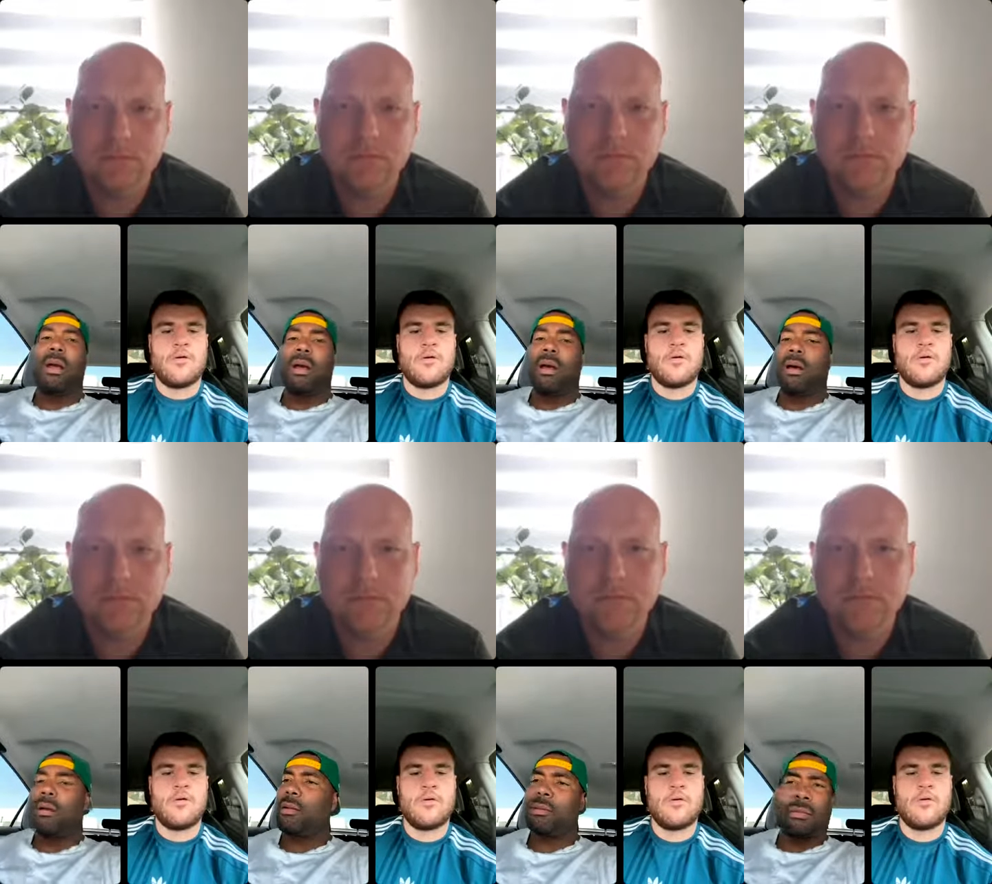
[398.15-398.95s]
Speaker 1: Uh,
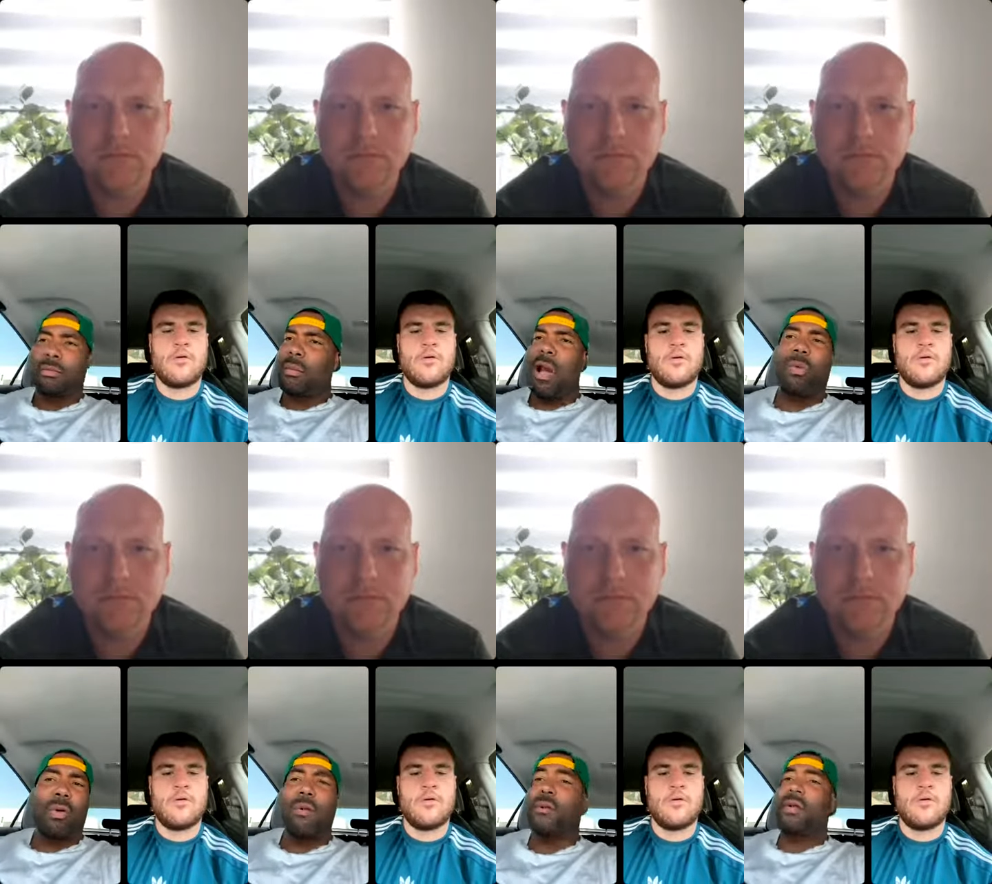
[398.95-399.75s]
I'm
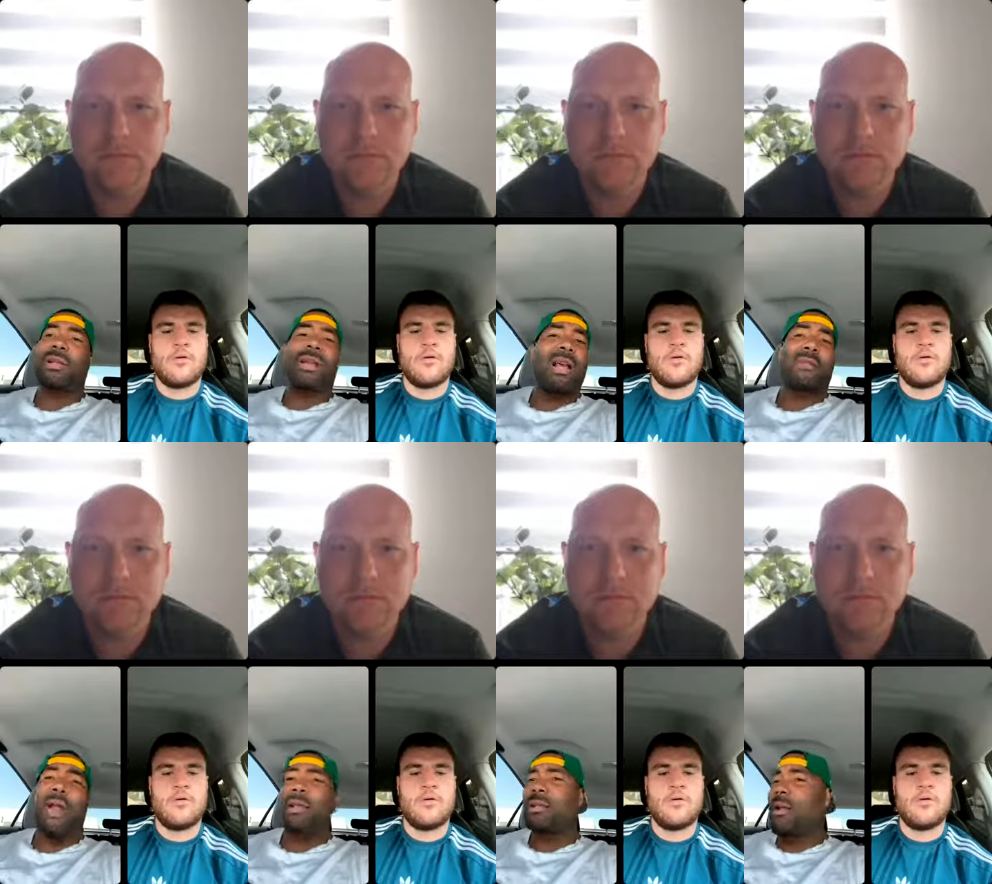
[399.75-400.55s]
going first class
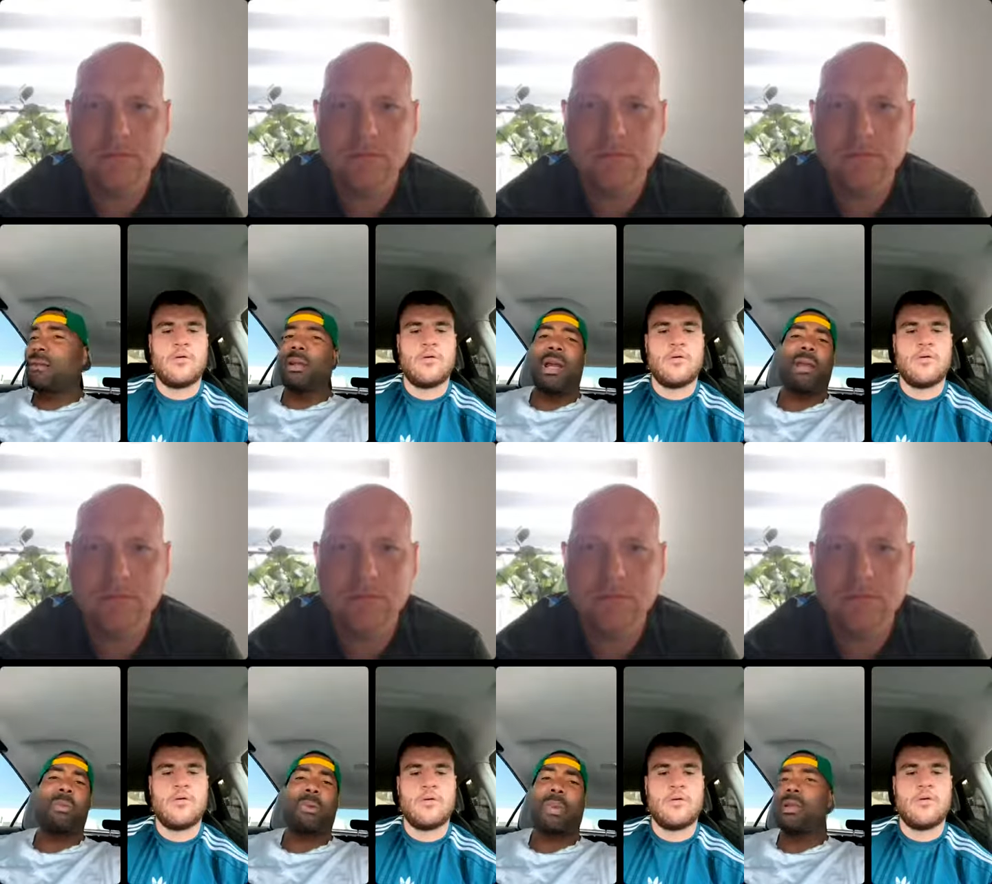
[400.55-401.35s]
flights and everything.
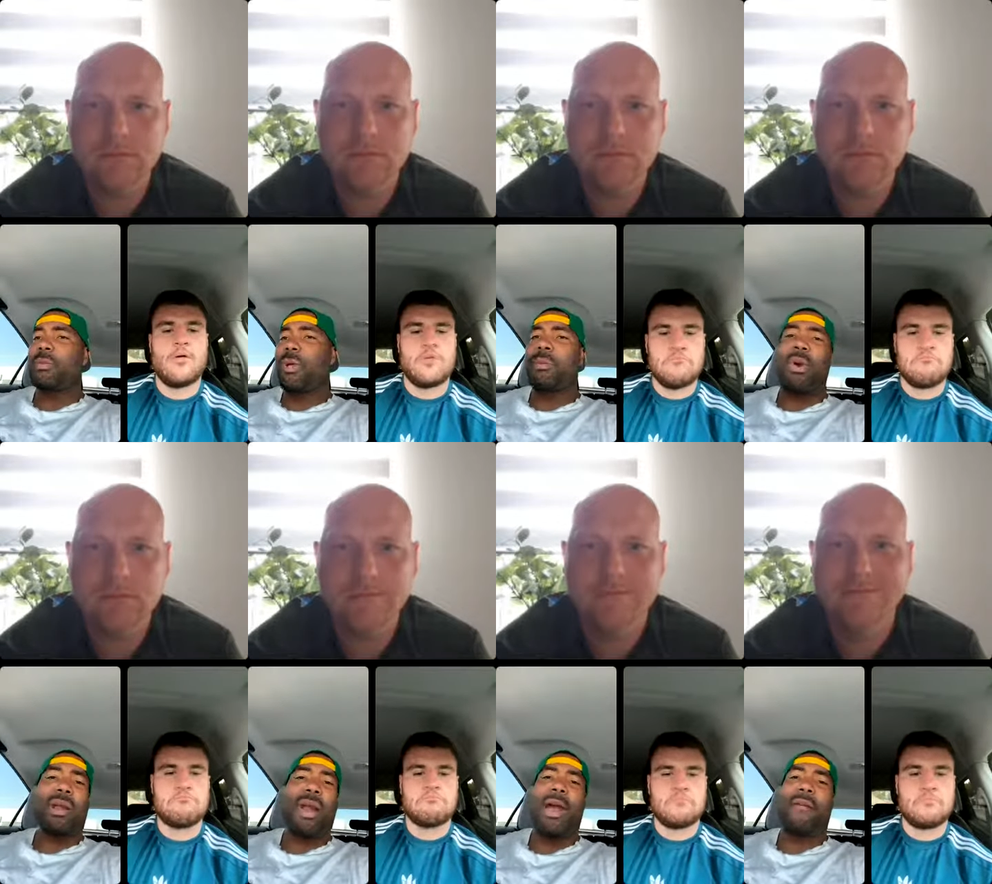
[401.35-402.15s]
I'm gonna pay spend
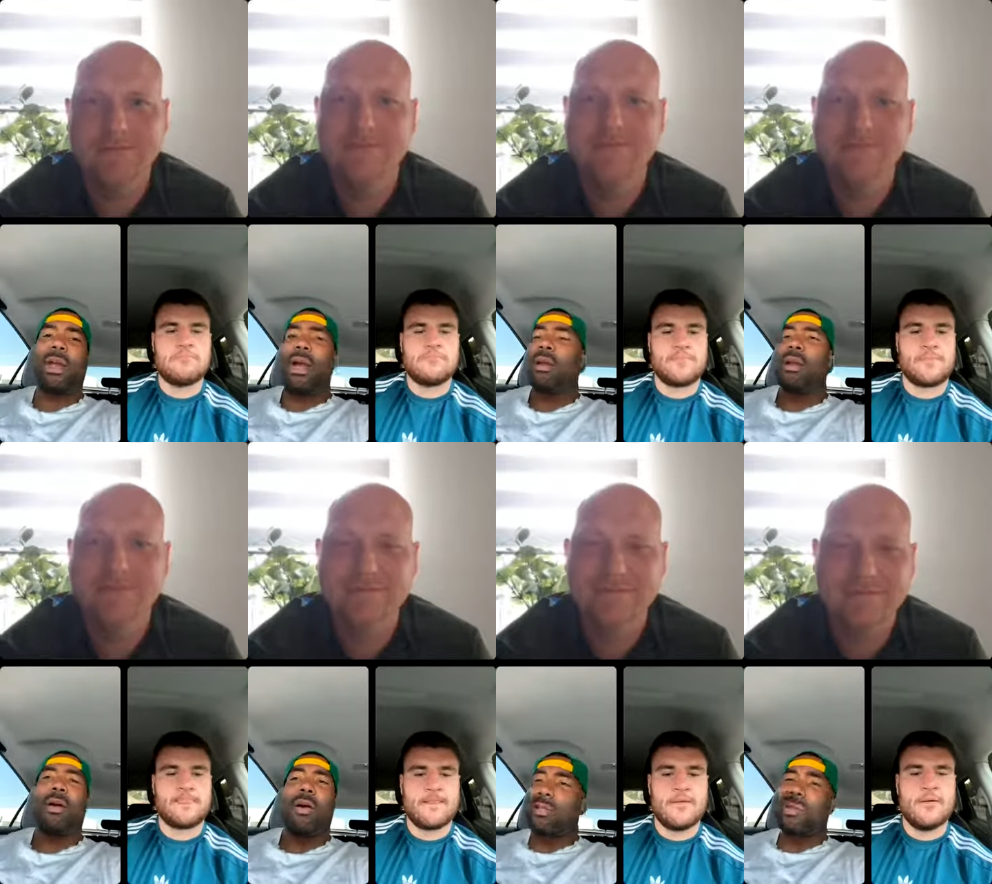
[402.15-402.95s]
probably half that
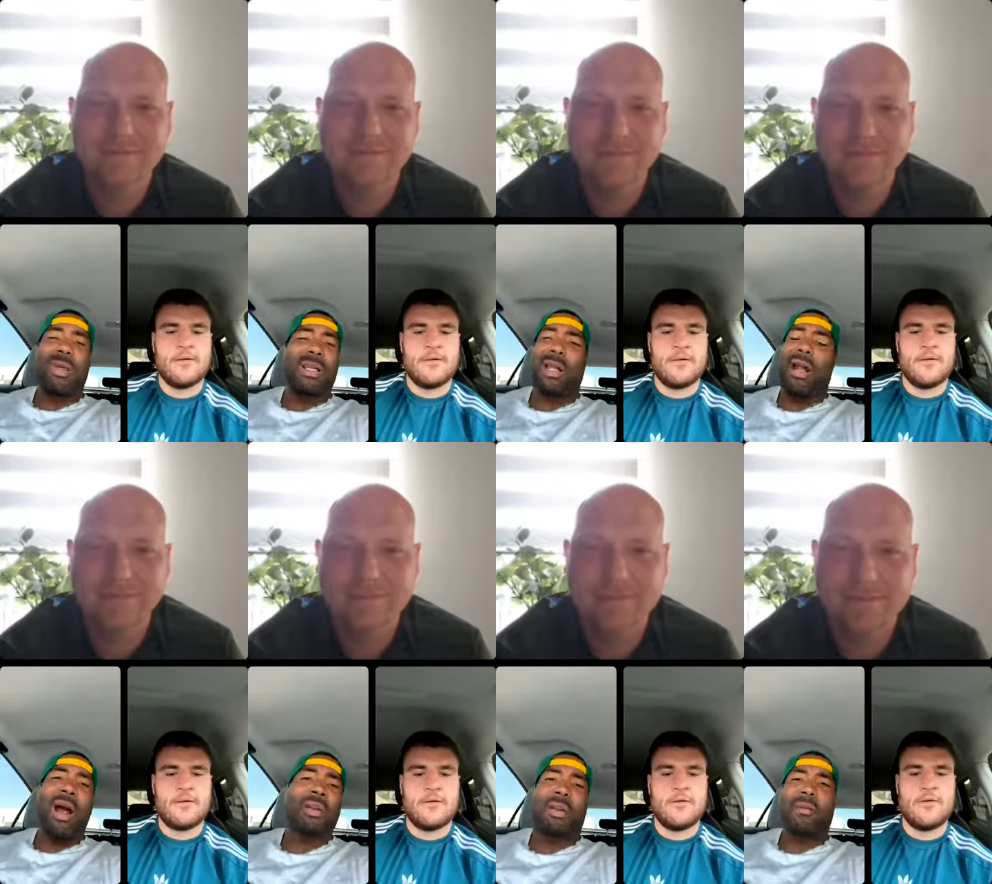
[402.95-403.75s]
on just me staying
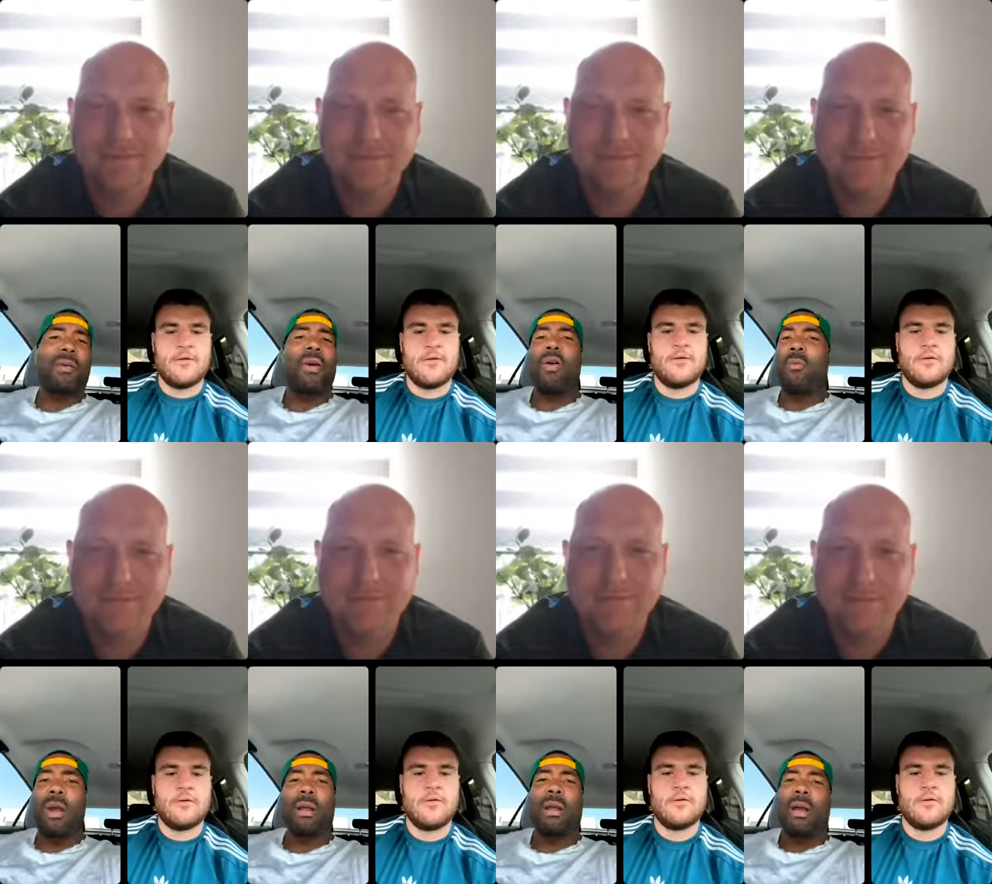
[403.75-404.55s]
out there for a whole
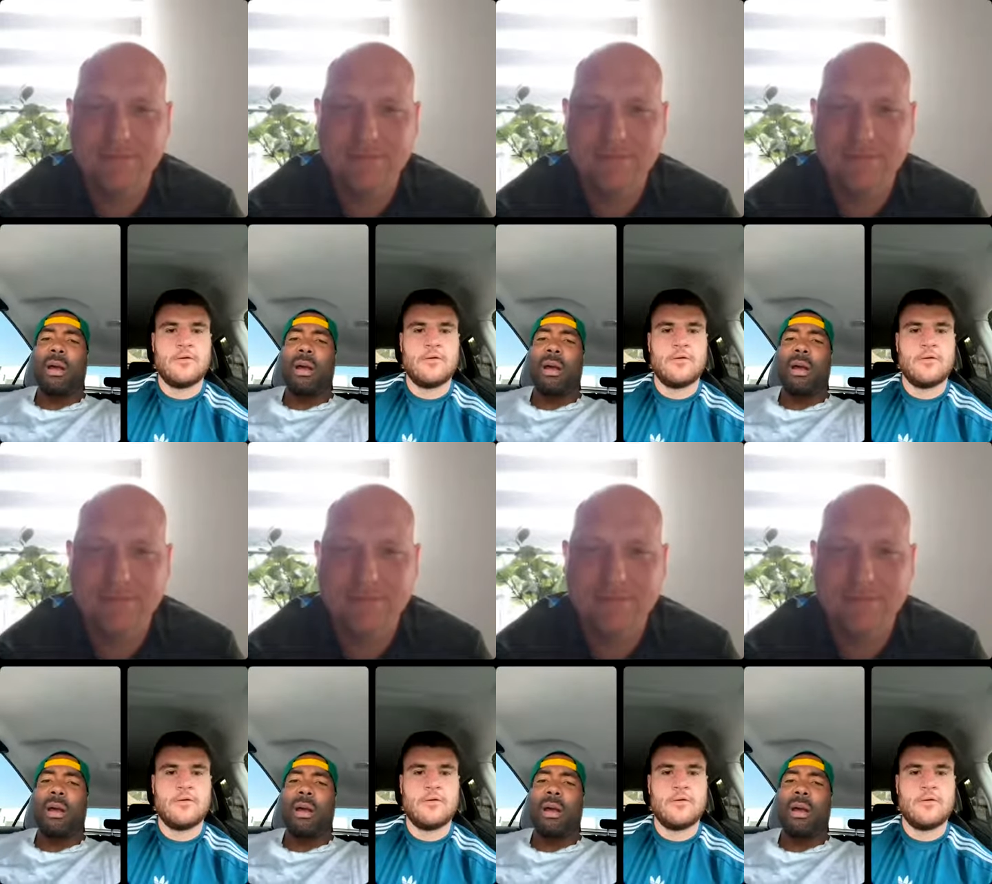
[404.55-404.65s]
month.